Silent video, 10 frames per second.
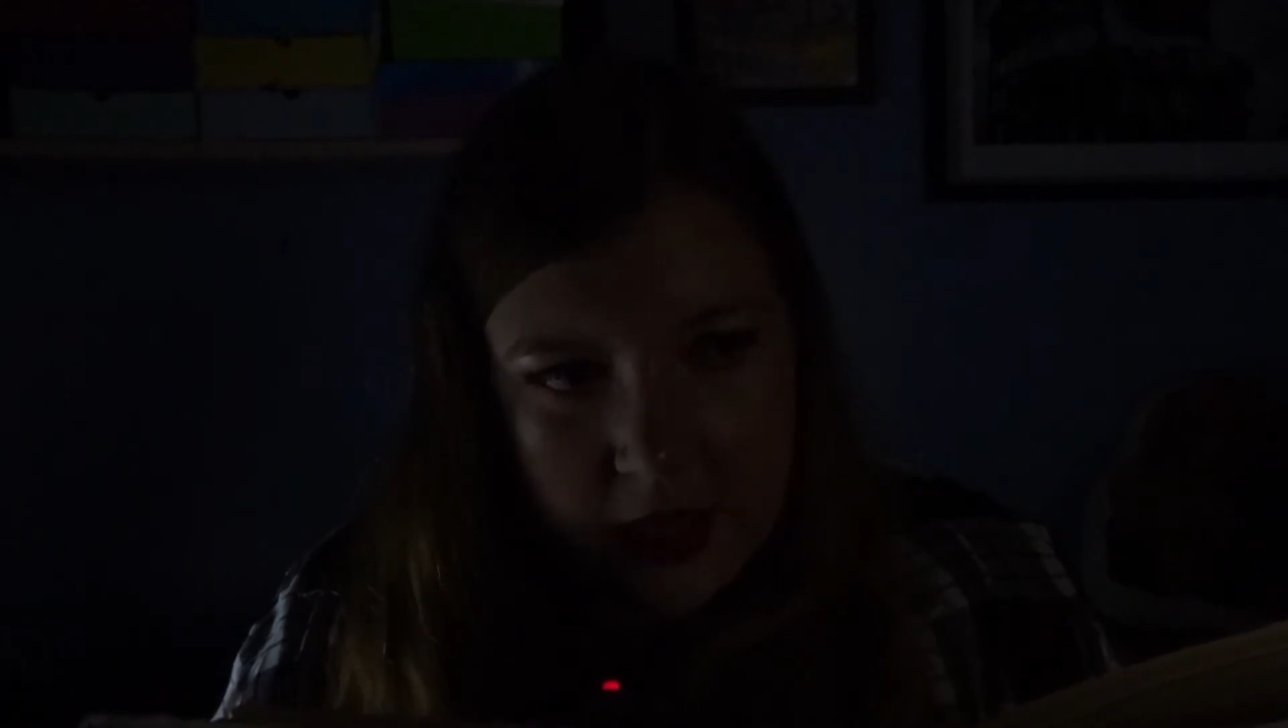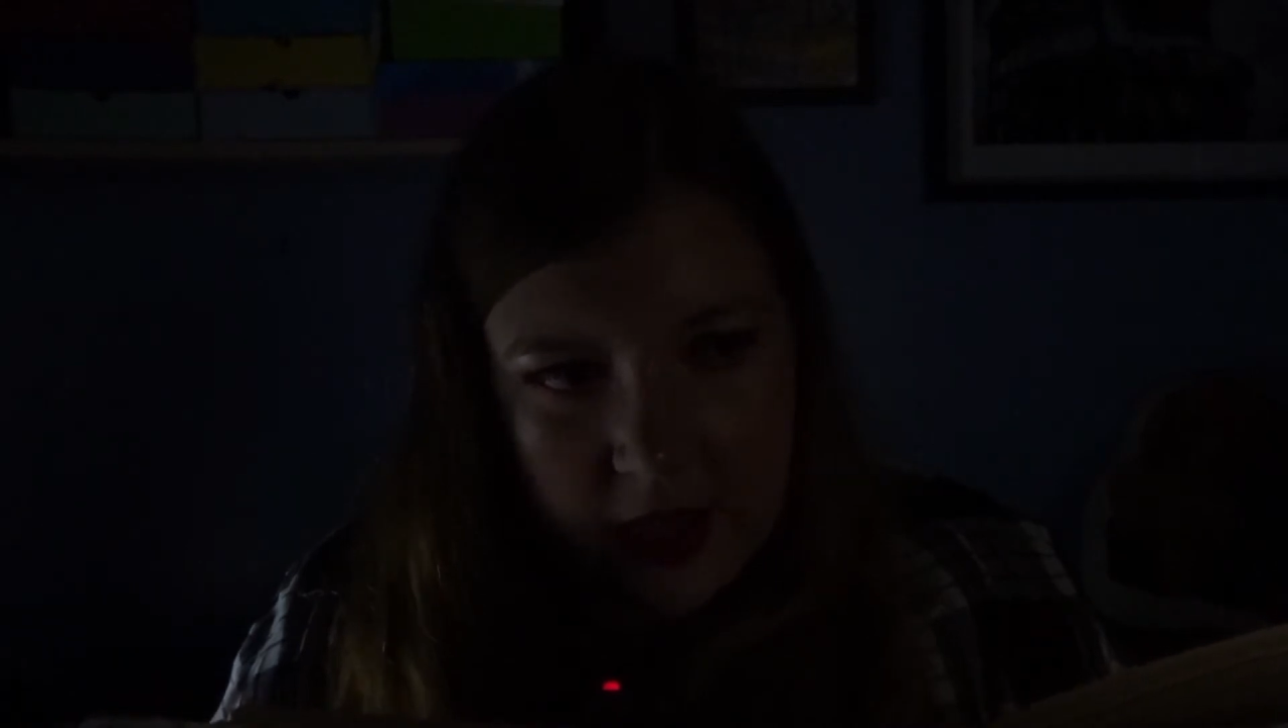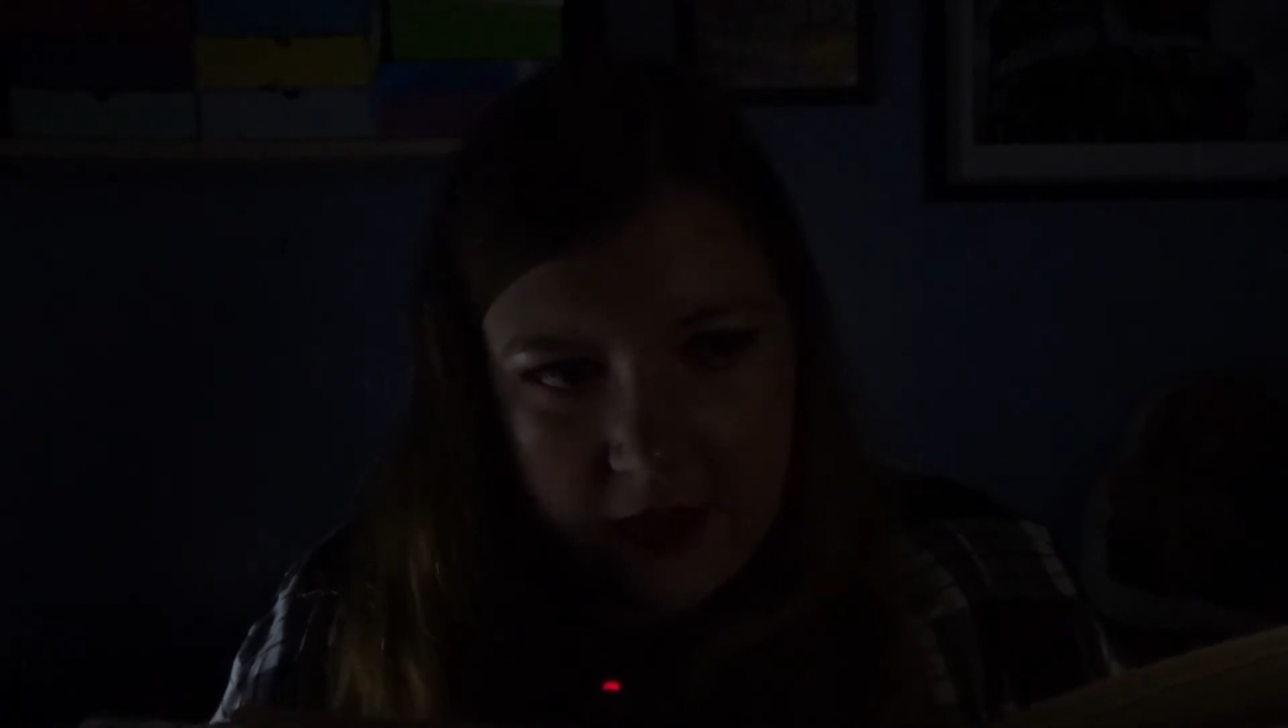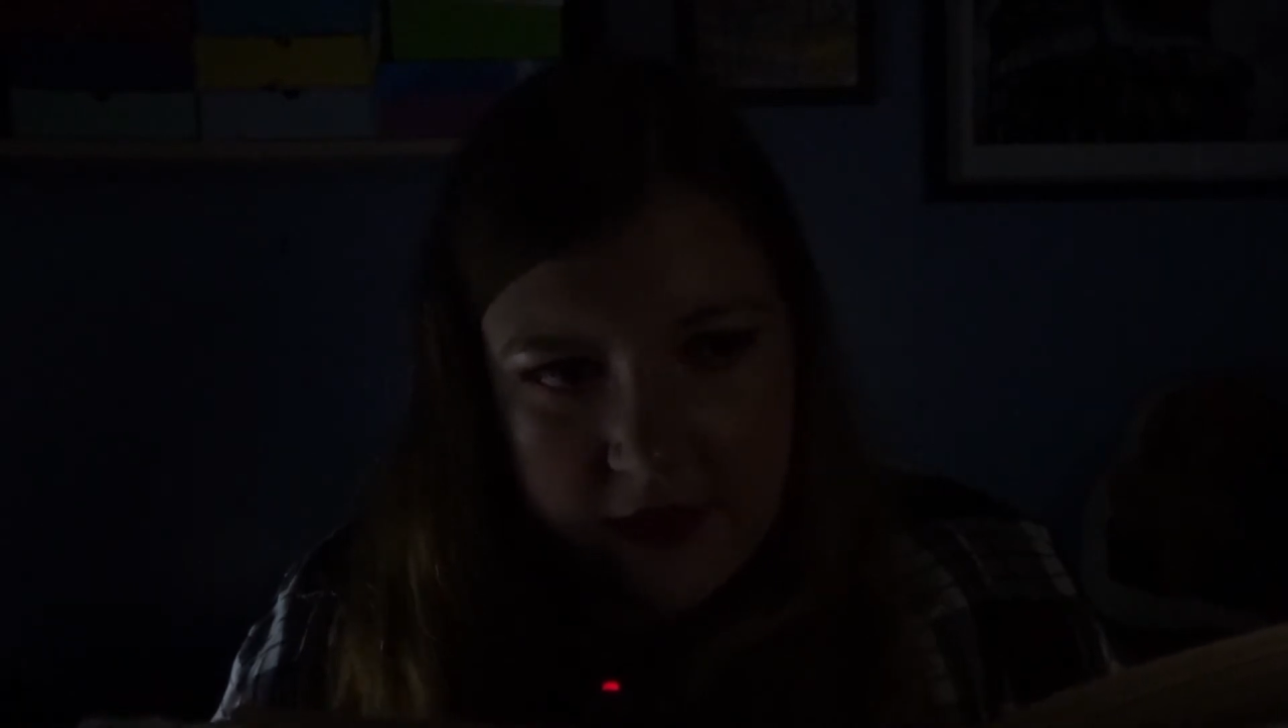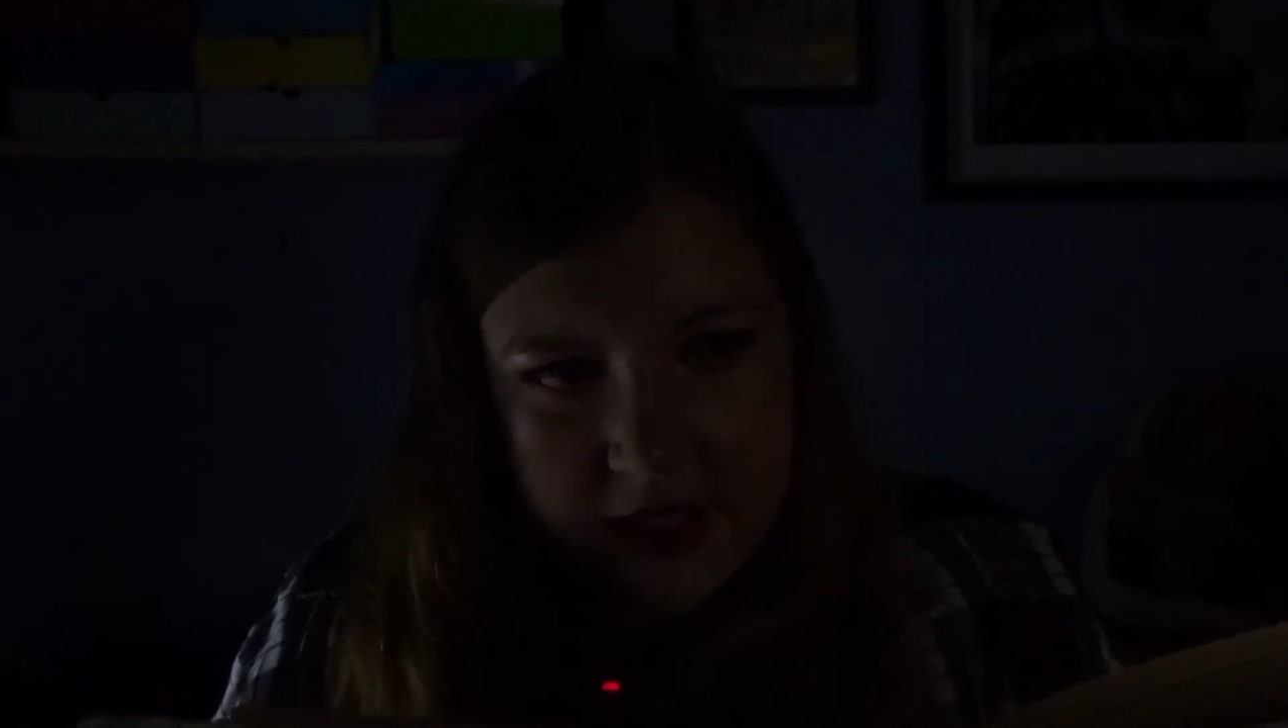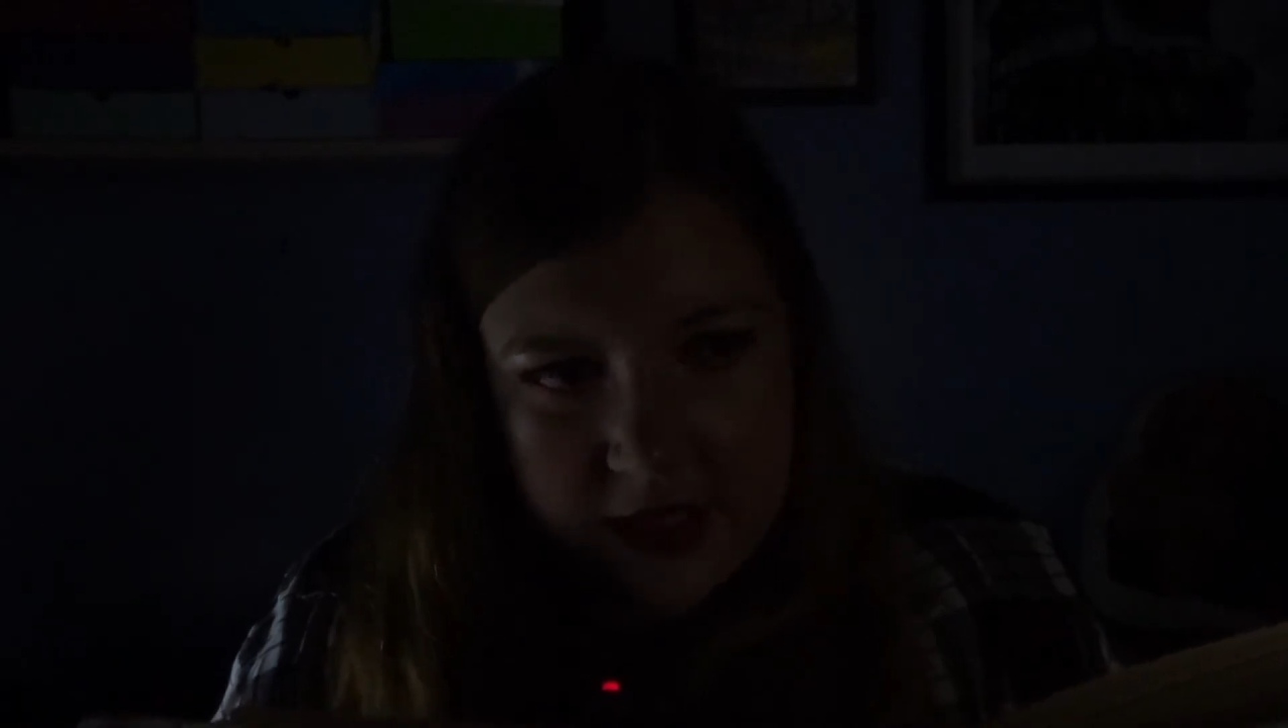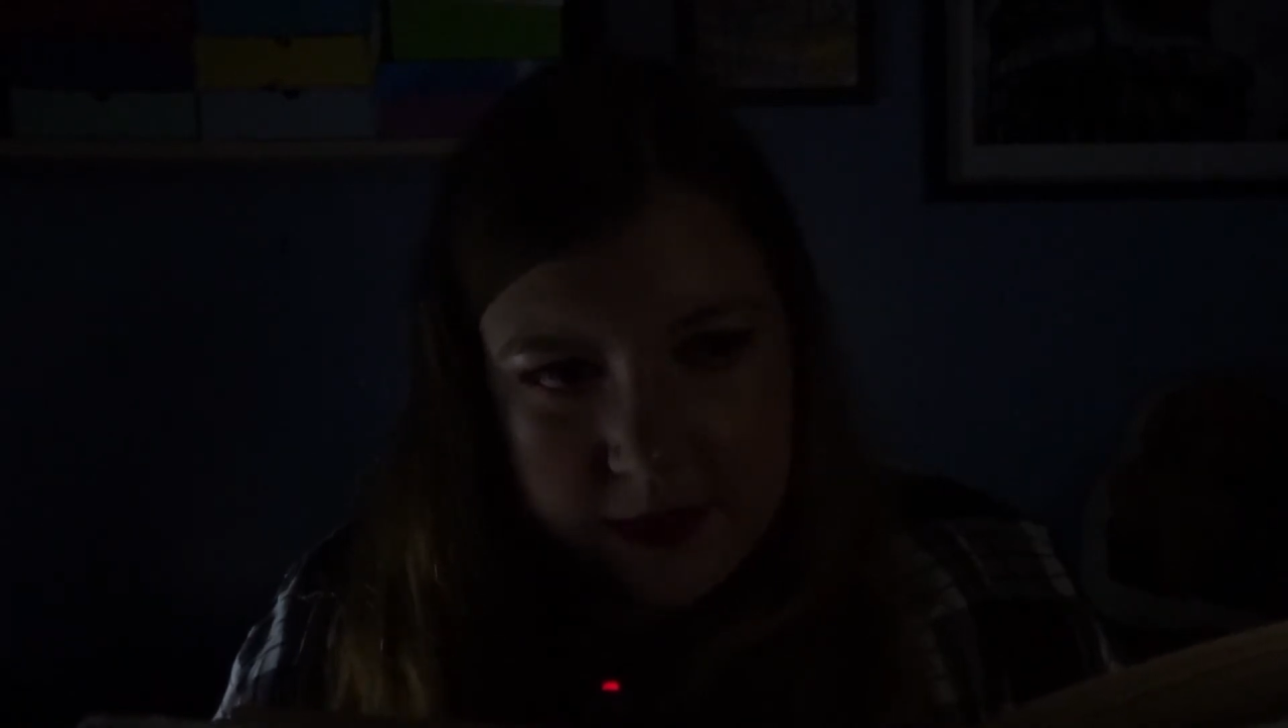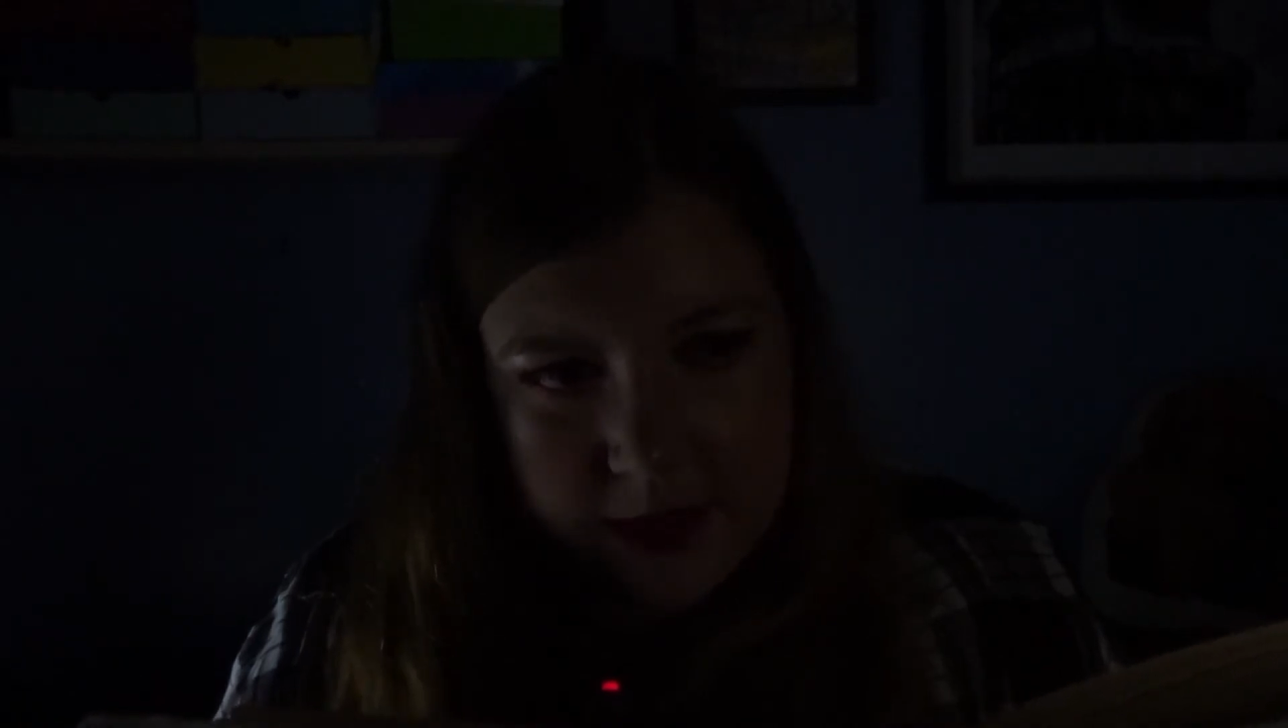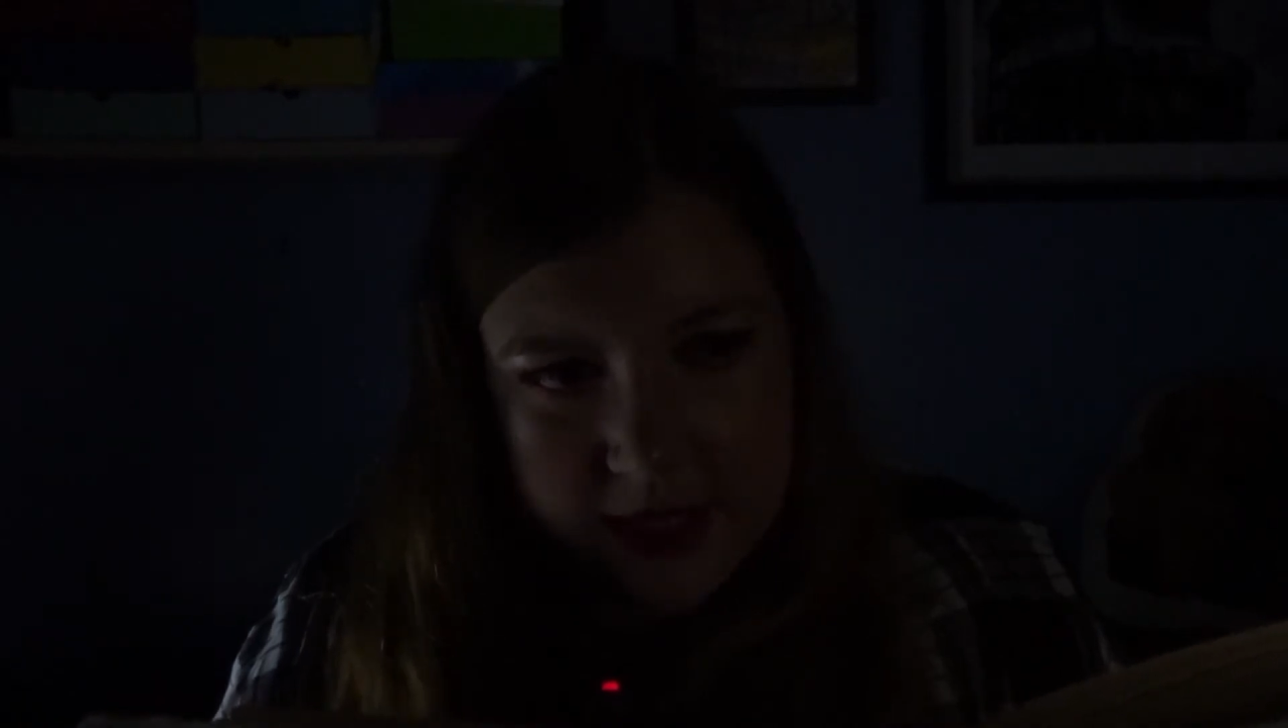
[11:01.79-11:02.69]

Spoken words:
Harry didn't